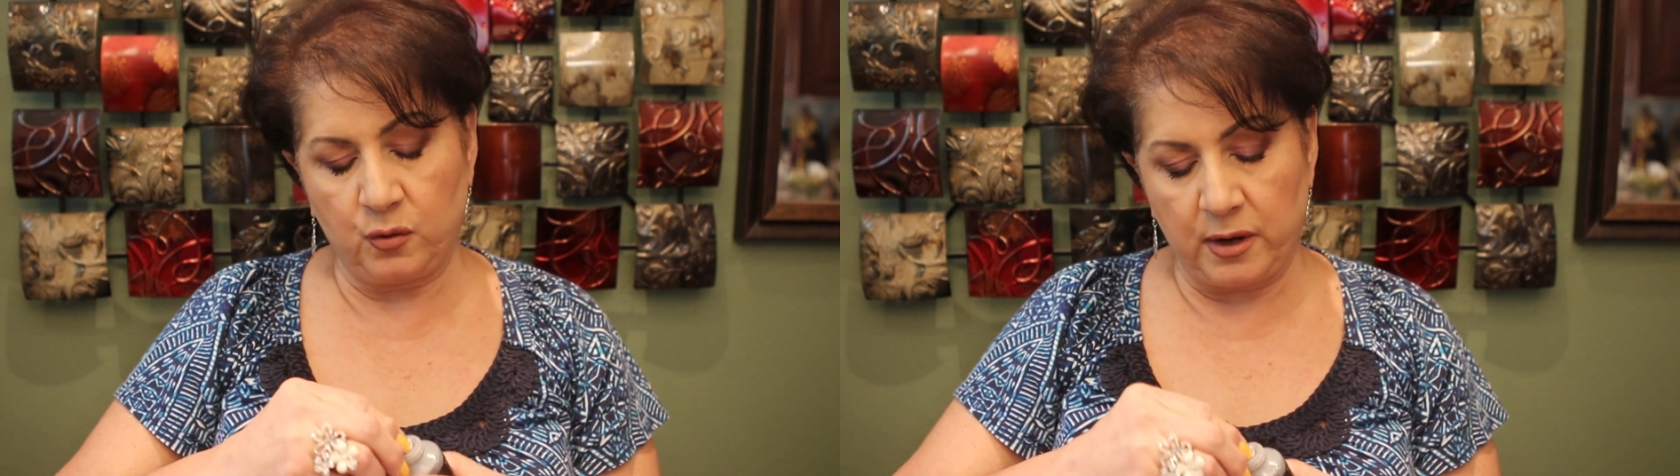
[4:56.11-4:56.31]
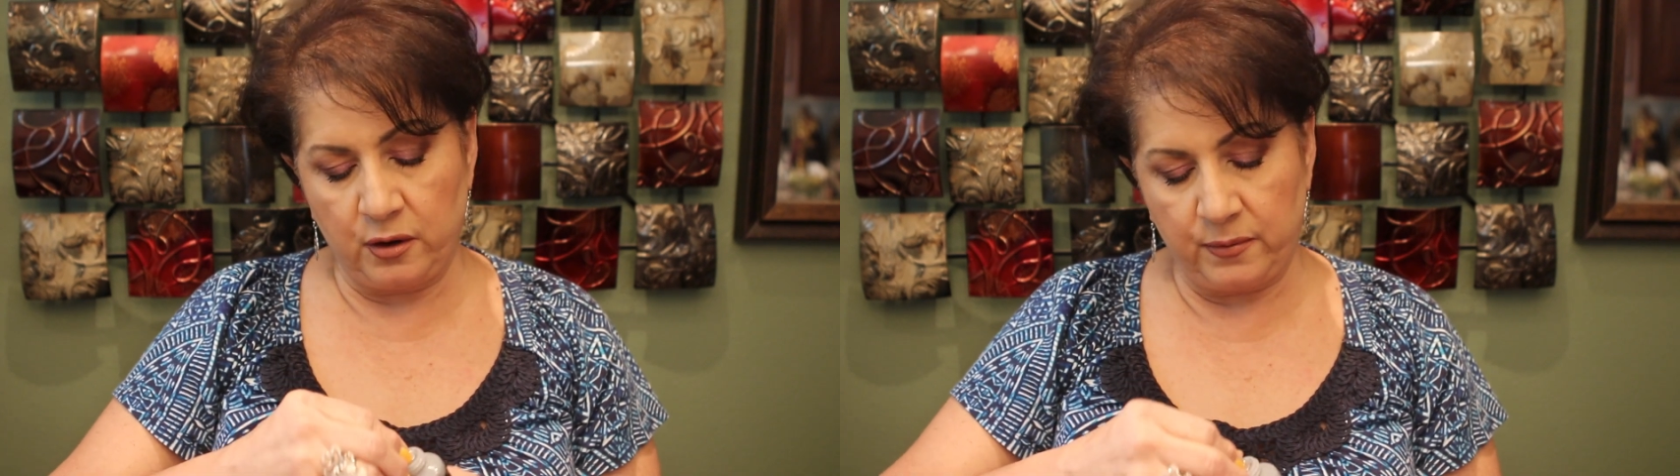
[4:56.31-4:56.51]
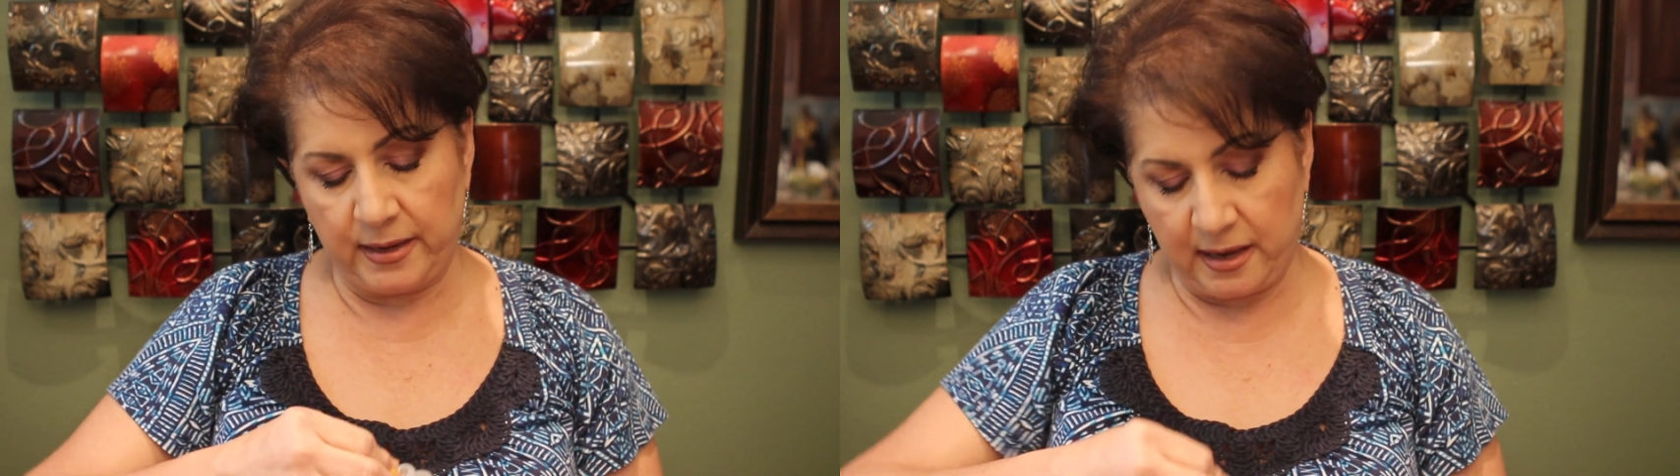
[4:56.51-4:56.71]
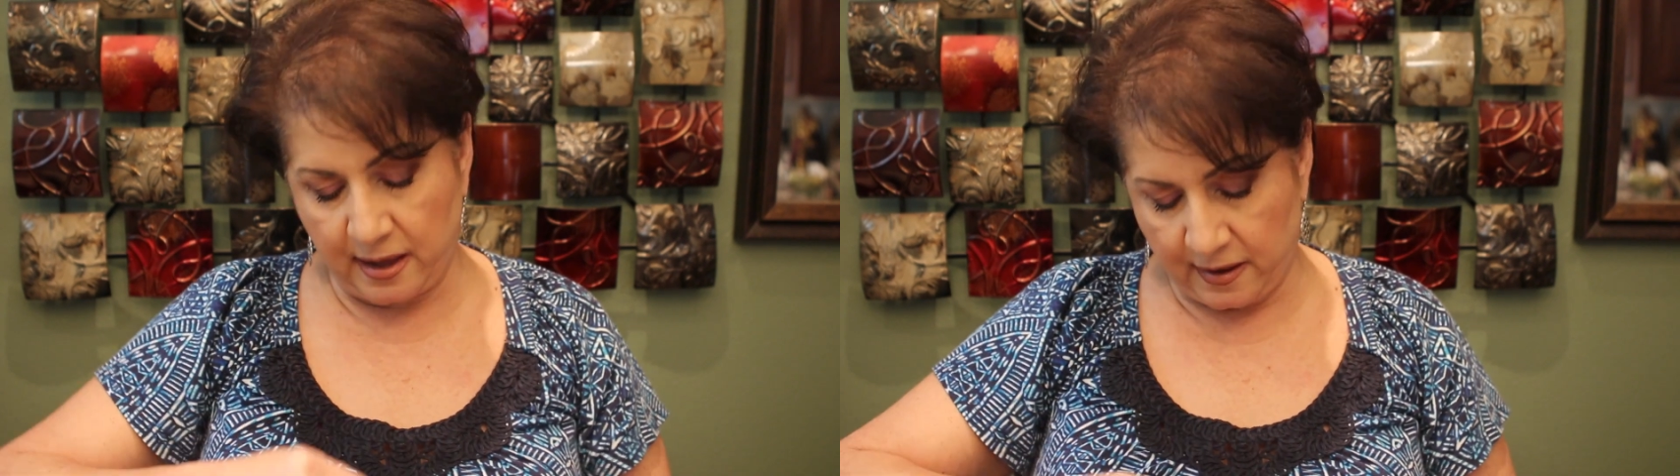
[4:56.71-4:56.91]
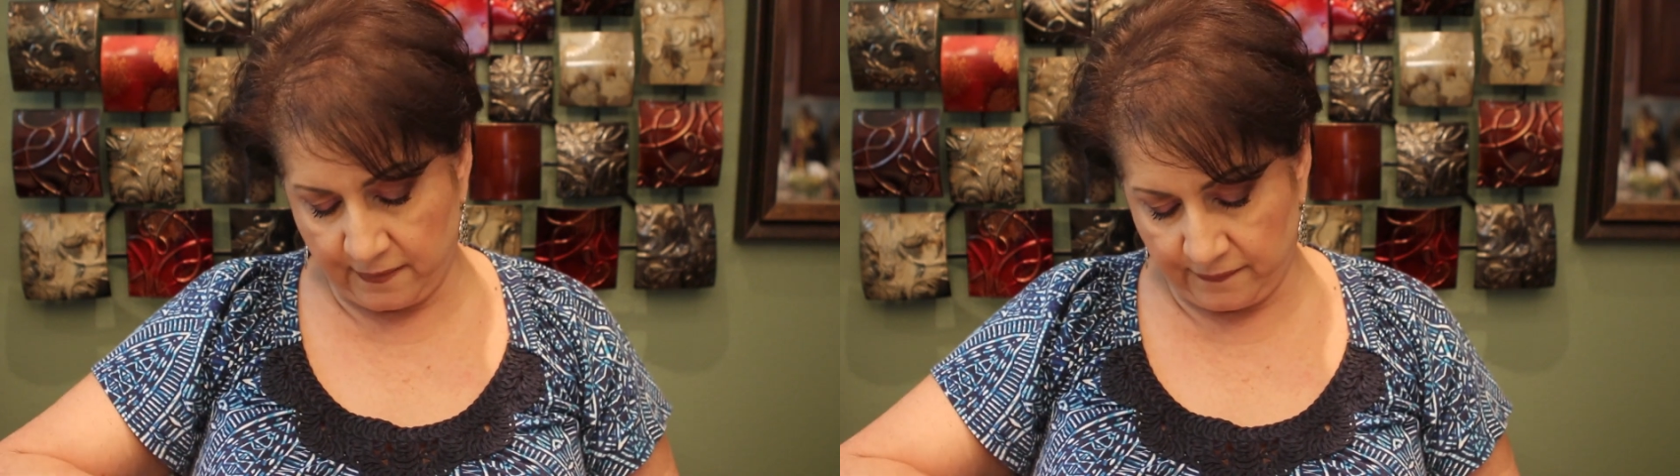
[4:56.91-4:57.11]
though I already
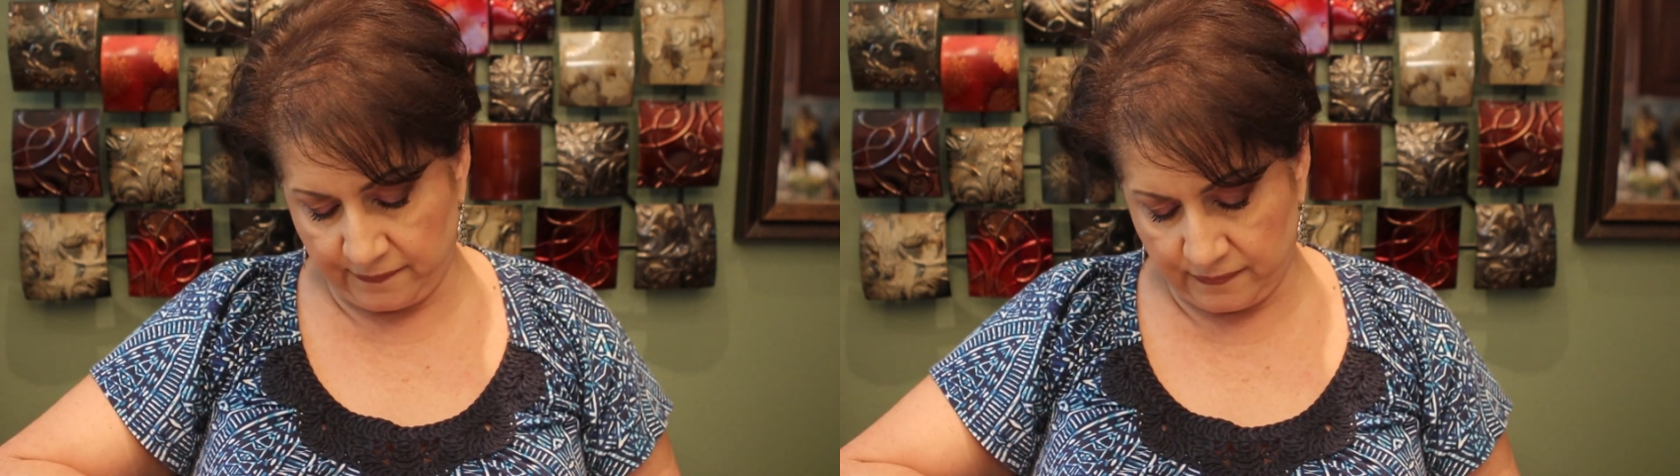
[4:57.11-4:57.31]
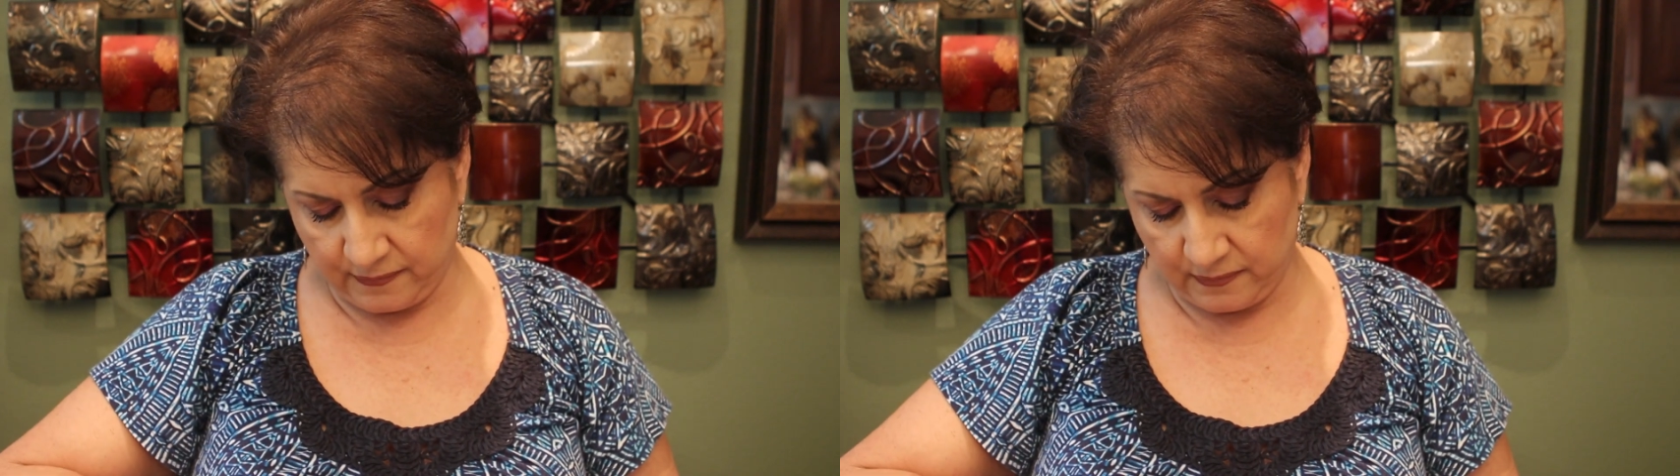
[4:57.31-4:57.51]
have